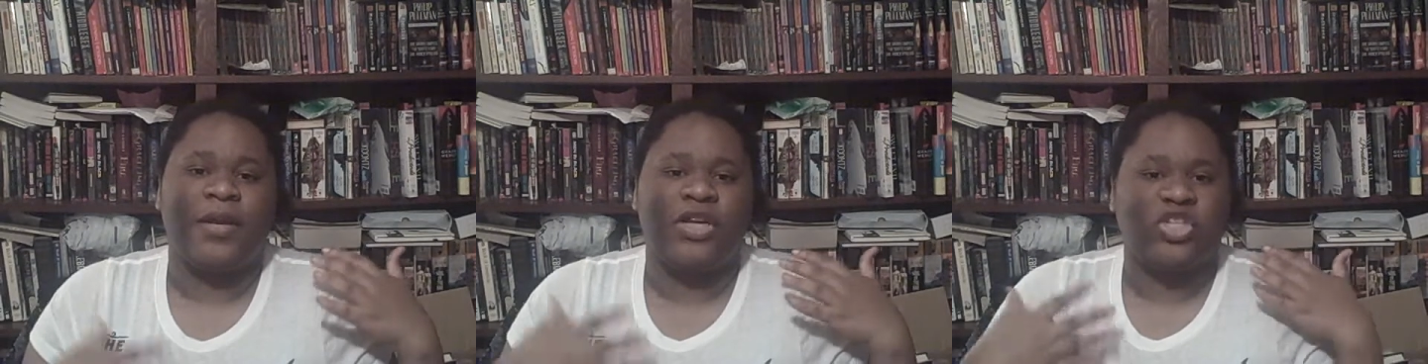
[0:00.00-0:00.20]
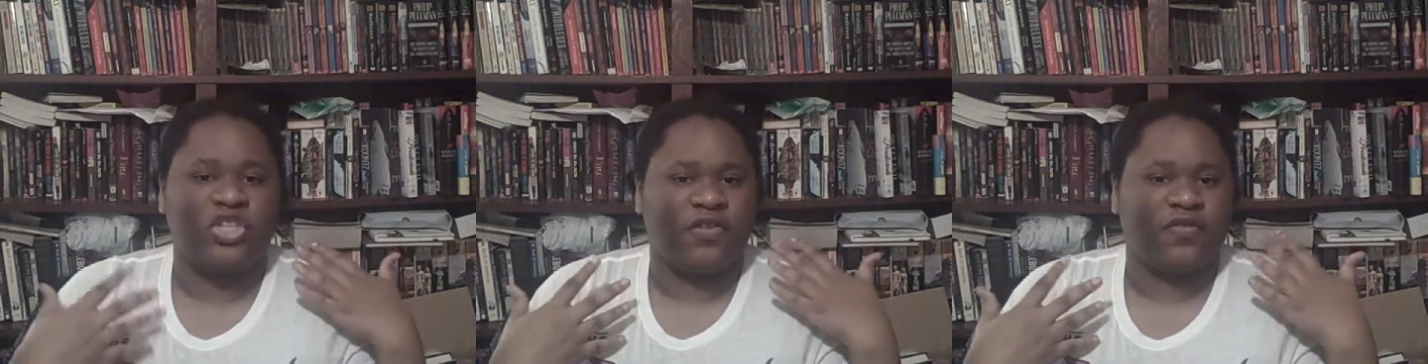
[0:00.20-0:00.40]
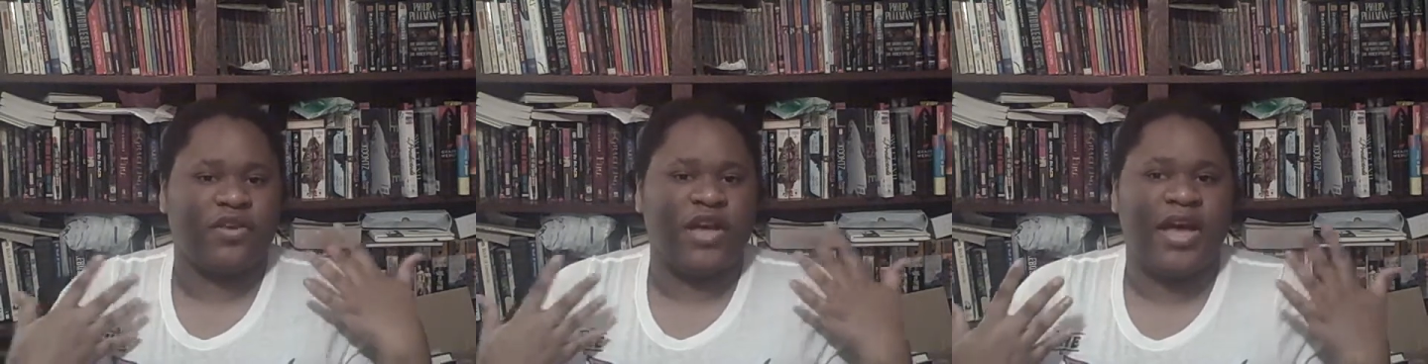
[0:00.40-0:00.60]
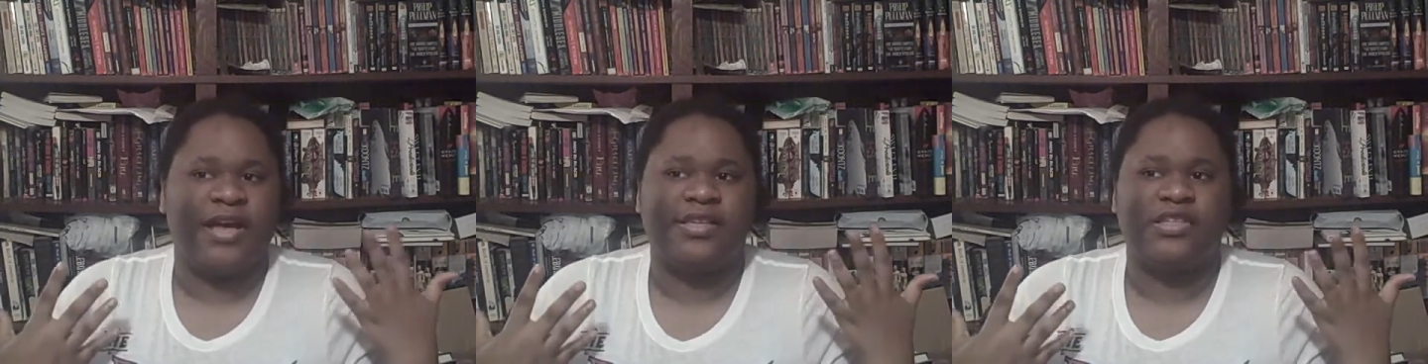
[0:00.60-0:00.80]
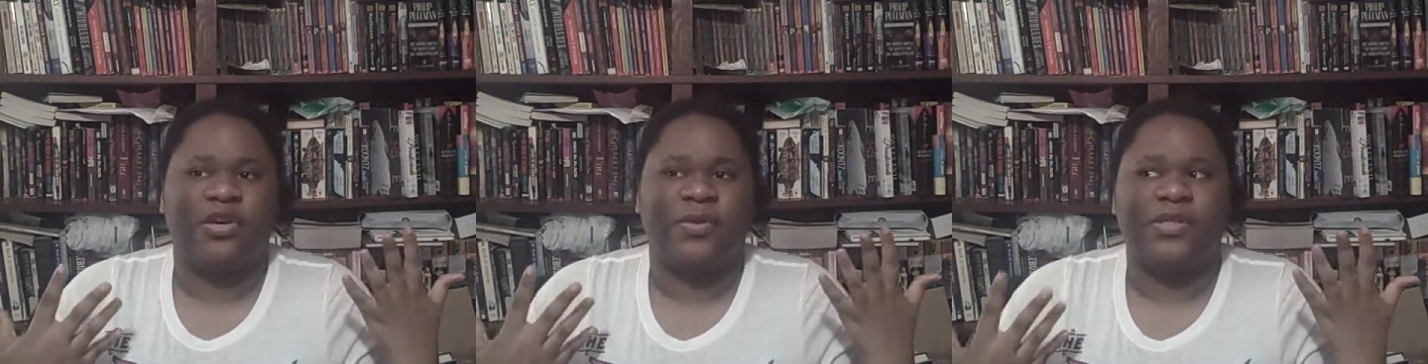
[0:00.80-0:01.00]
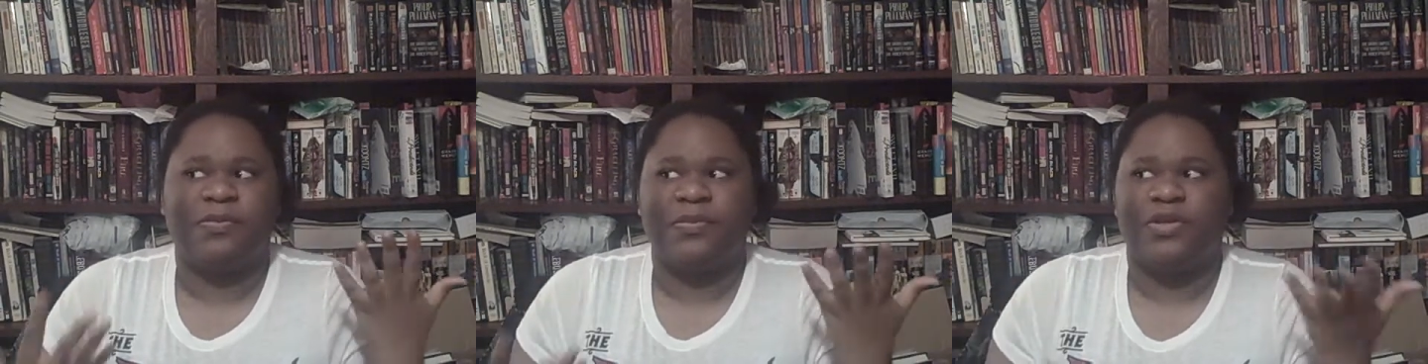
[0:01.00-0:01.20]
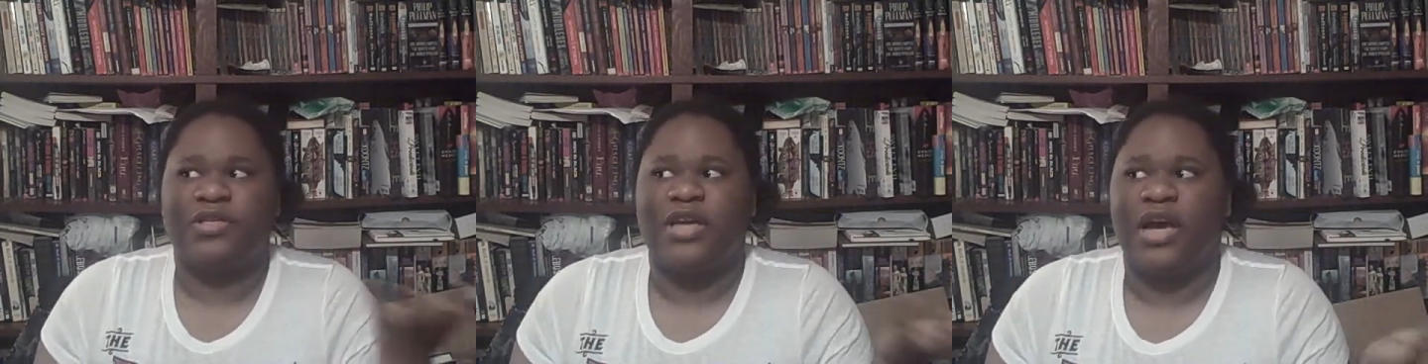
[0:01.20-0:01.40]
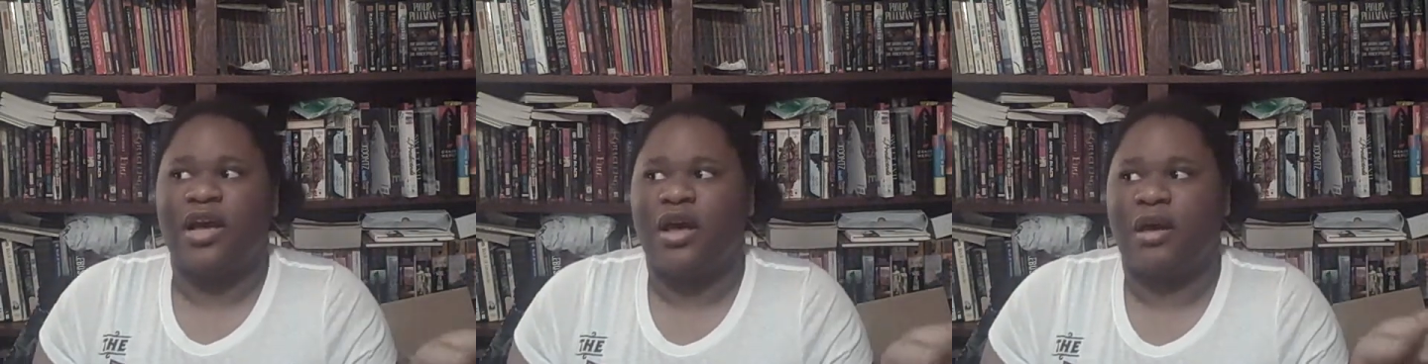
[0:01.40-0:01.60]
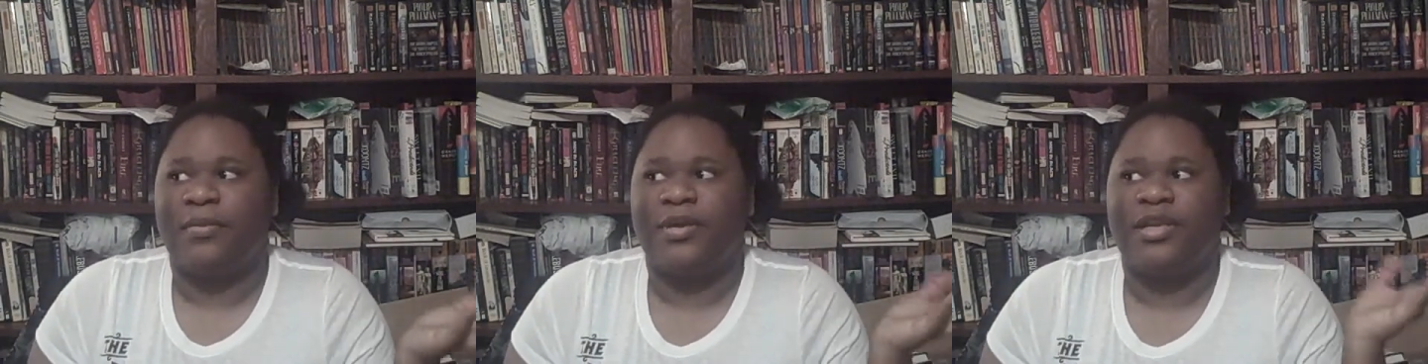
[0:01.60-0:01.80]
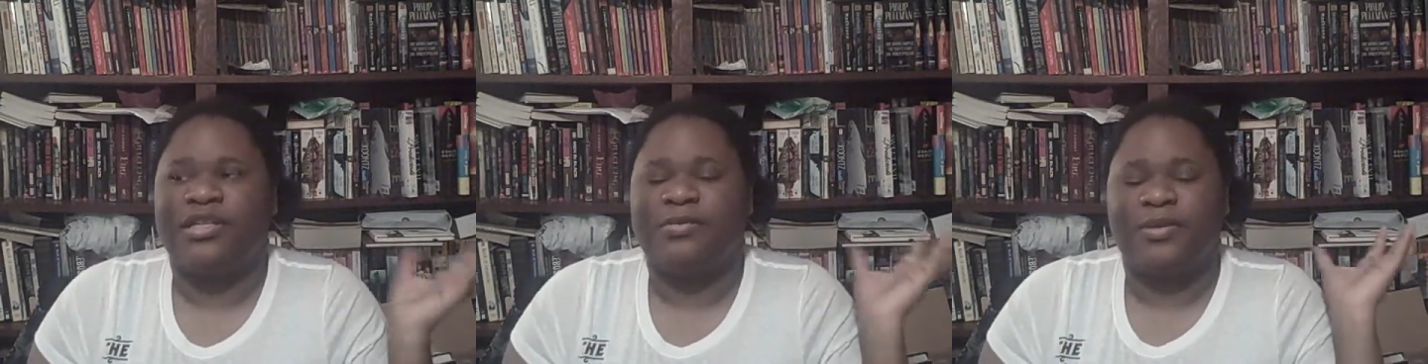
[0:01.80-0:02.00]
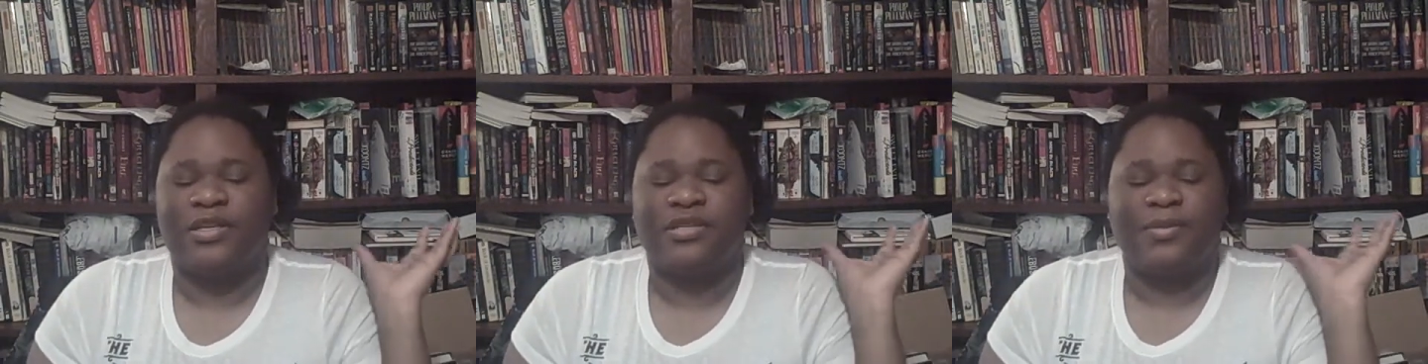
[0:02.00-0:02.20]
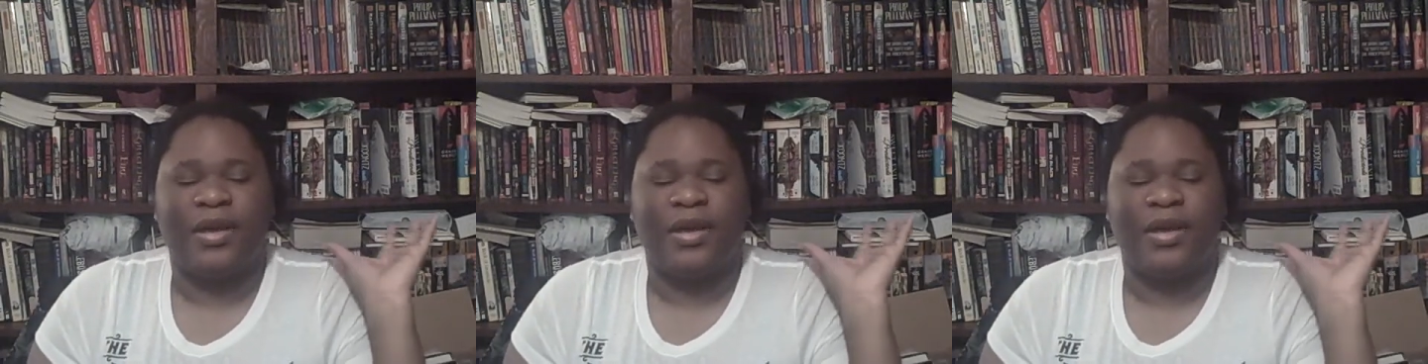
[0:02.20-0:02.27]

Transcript: not sure if you guys know what Spill.com is, but